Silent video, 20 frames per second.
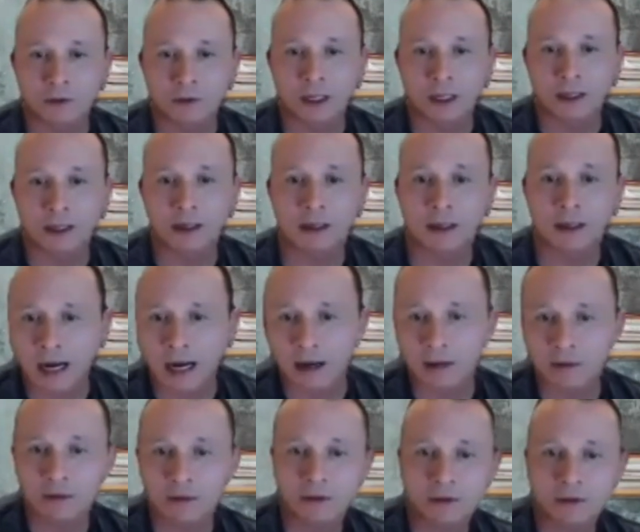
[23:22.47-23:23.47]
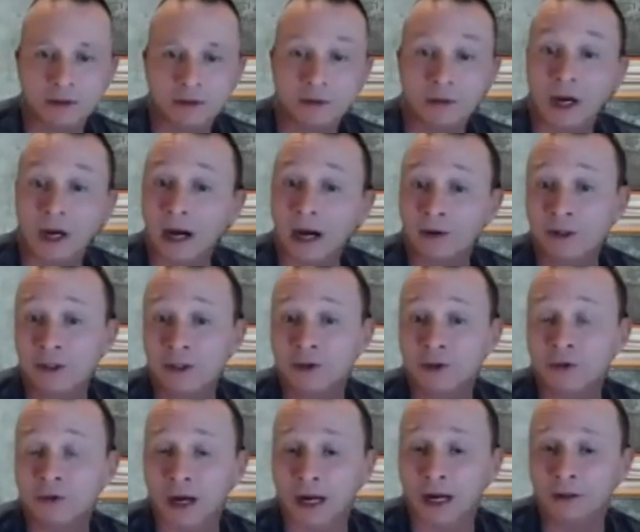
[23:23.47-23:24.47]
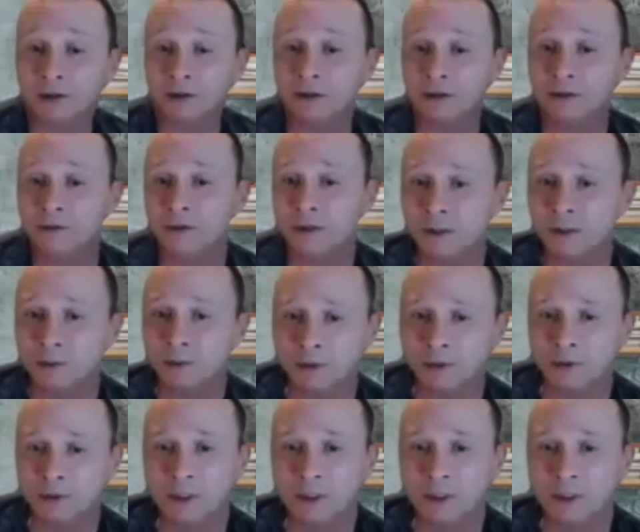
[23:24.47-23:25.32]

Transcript: So how does granular